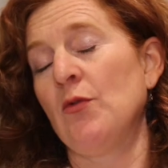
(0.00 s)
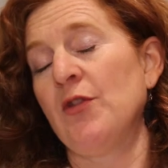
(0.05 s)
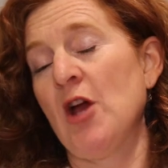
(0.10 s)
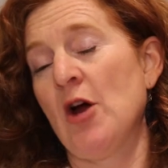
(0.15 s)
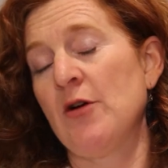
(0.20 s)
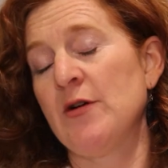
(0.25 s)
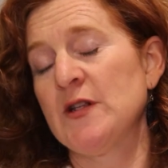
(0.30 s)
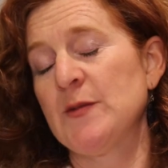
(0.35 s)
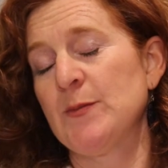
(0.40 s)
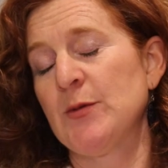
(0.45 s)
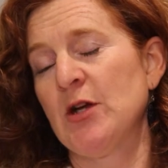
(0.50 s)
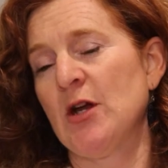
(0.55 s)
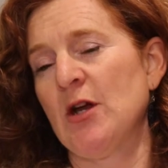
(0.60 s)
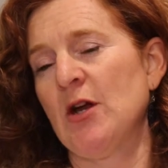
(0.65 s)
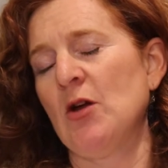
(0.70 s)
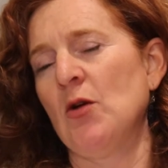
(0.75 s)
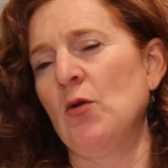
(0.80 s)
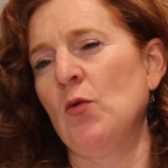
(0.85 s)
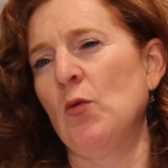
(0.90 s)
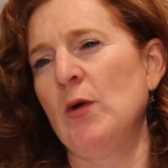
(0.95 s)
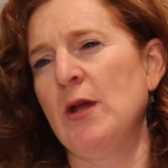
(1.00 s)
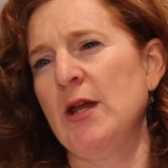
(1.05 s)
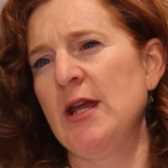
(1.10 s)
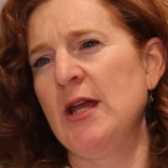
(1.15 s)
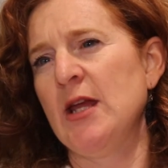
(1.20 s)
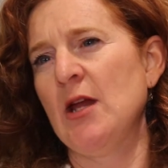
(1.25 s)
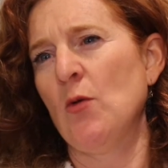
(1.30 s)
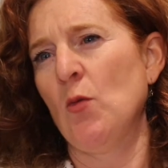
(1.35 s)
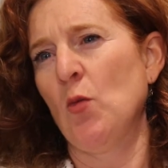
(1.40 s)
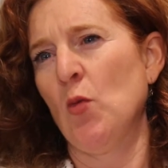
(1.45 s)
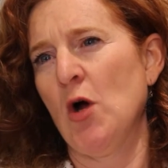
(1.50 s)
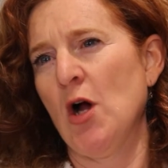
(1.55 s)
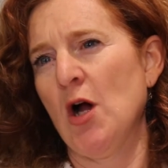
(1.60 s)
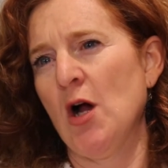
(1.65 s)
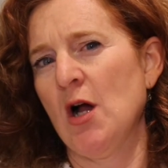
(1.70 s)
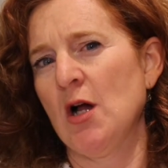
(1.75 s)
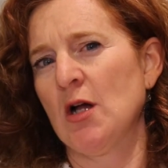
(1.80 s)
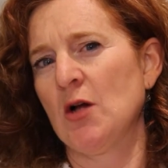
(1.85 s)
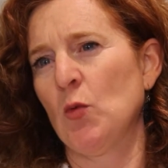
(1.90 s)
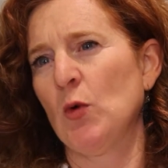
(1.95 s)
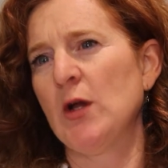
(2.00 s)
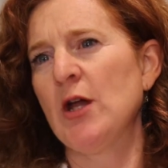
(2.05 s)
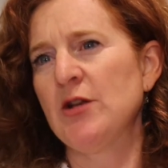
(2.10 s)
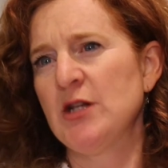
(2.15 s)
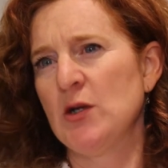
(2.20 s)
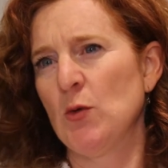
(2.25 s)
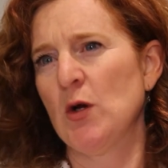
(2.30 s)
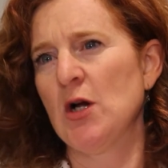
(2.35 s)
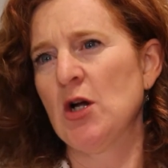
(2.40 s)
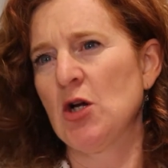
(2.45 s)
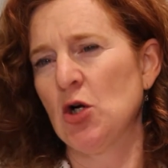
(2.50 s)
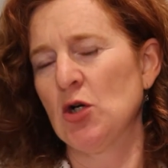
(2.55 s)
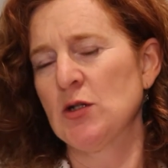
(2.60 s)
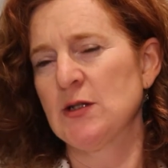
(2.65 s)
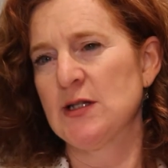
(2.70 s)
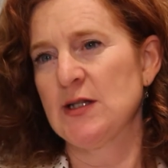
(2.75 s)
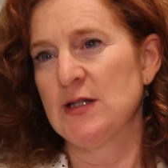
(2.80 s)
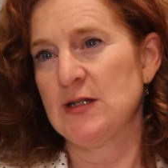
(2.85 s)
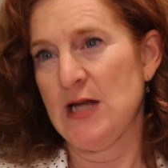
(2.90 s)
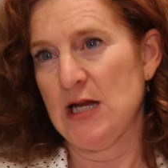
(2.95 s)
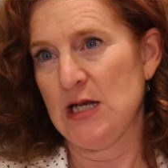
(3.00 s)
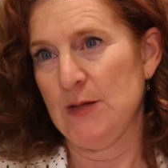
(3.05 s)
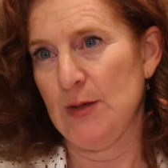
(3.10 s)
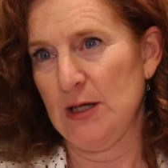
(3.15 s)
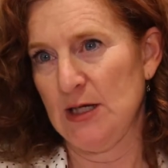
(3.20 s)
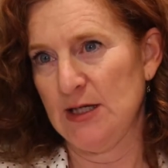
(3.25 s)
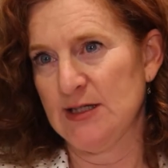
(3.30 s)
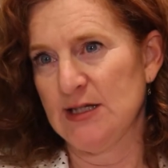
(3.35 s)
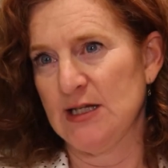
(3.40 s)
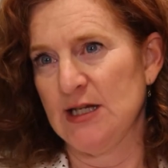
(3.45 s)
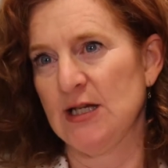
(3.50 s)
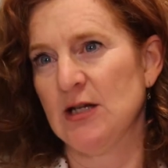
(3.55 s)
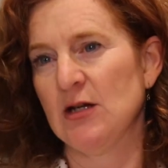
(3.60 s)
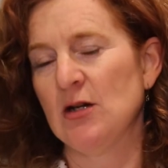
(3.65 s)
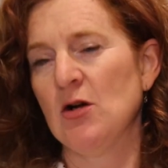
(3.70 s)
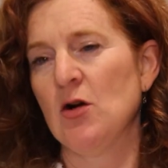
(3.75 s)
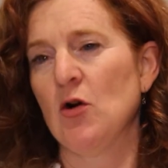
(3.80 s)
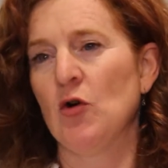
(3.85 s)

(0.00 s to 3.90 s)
The RSPO, we work, we only work on sustainability,